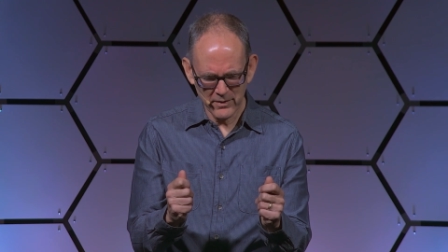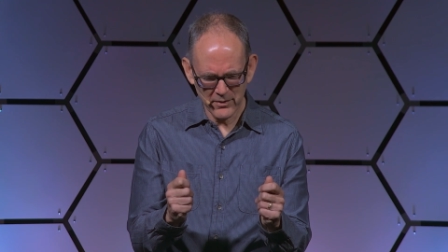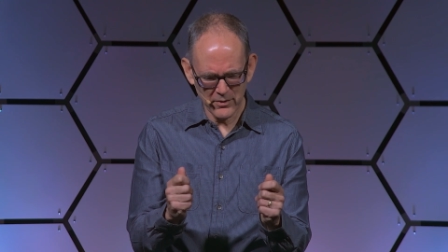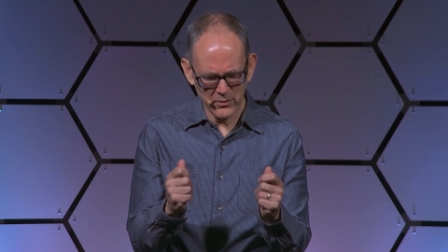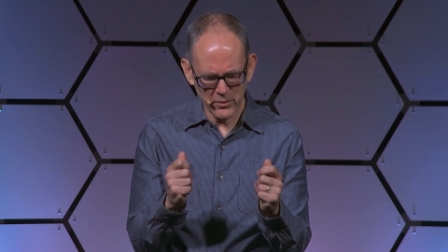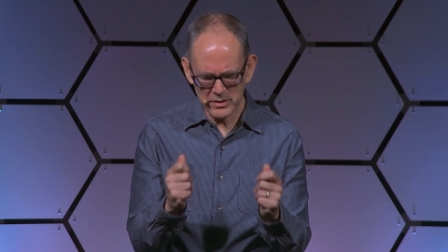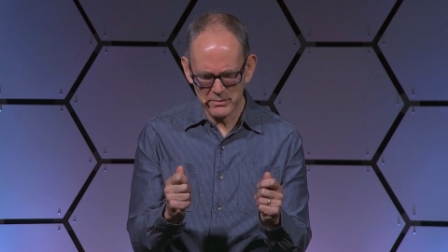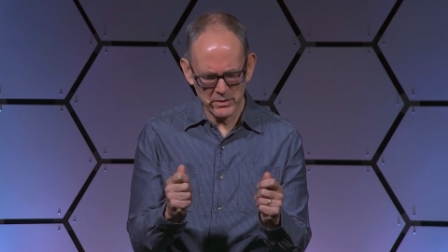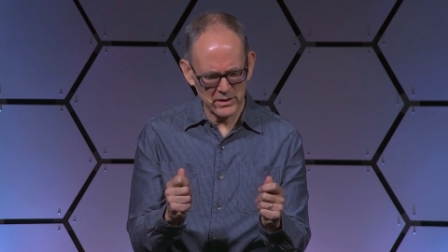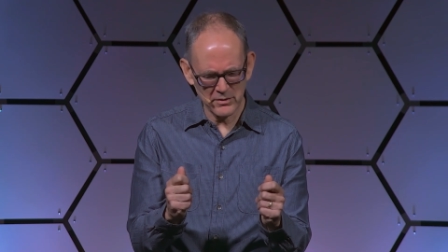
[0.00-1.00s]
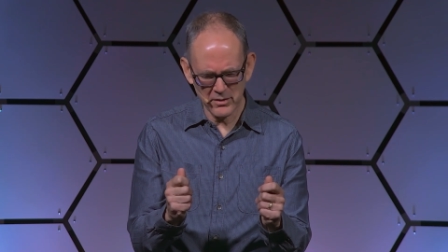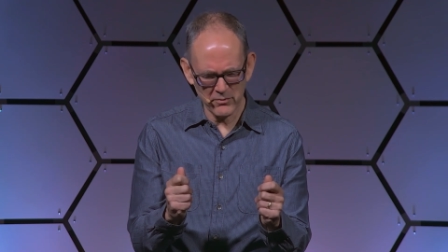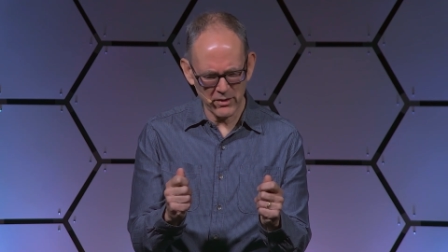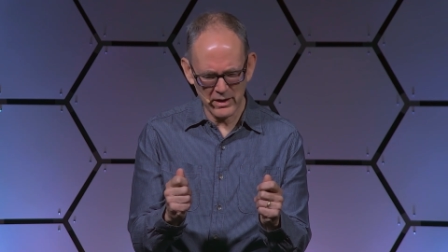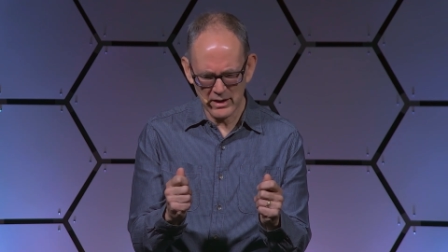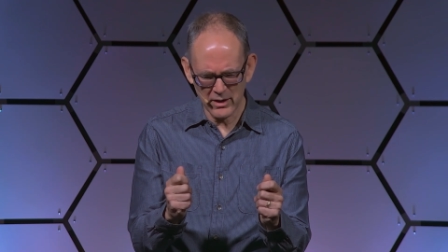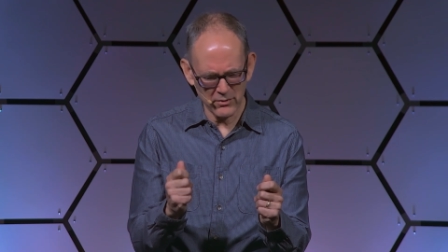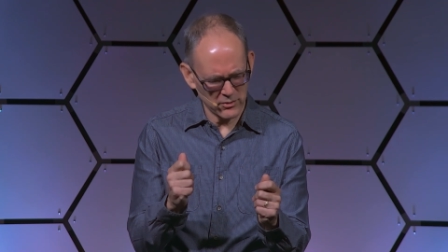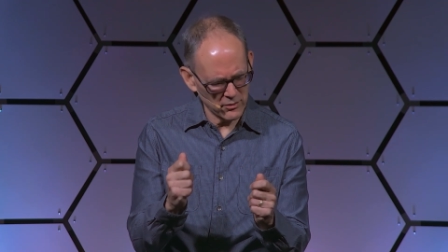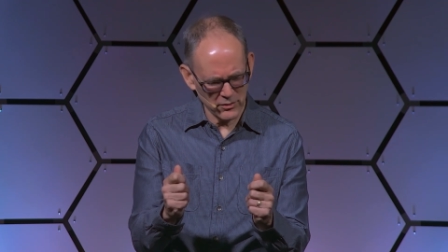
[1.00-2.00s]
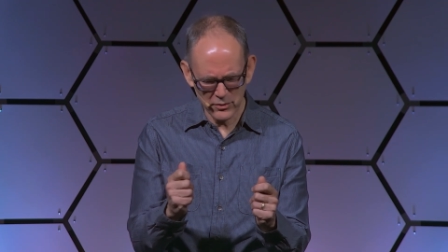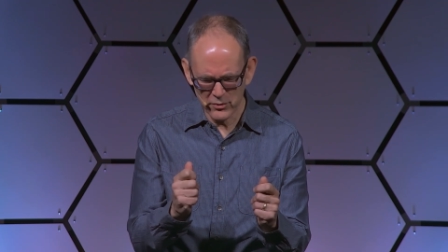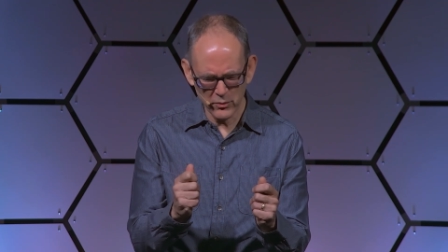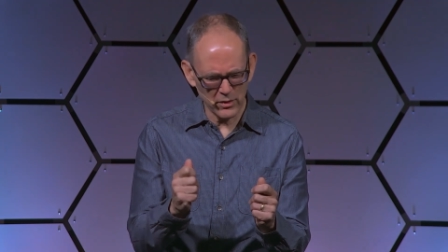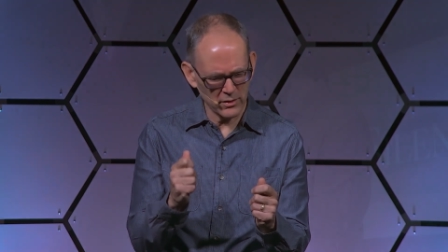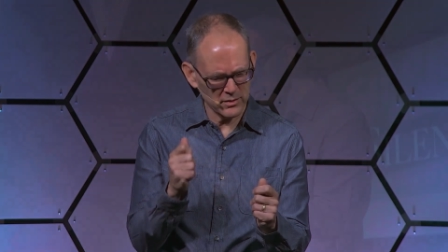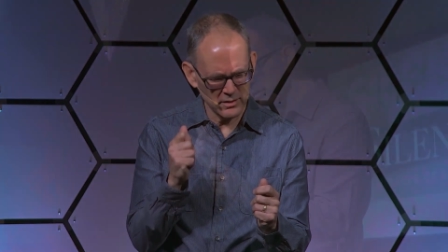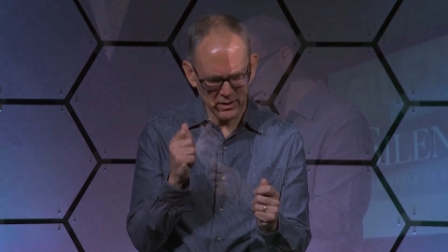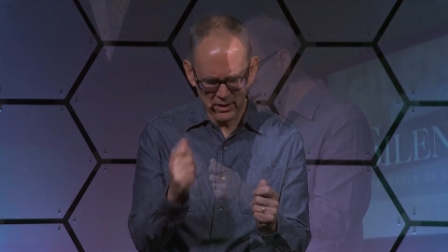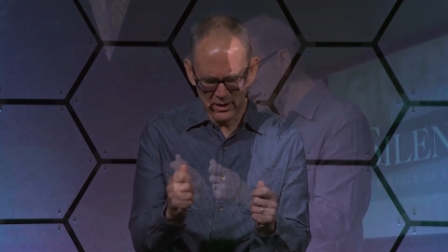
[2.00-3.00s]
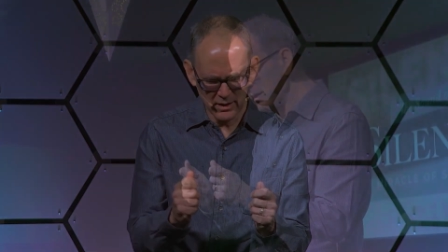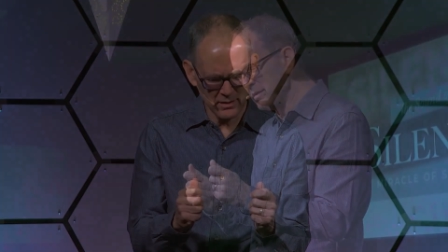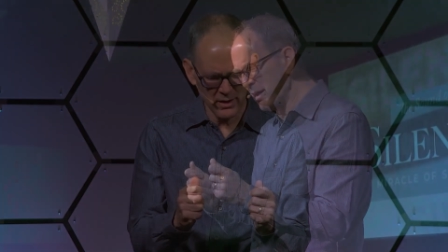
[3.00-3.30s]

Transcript: Oh, speak to him right now. your words, his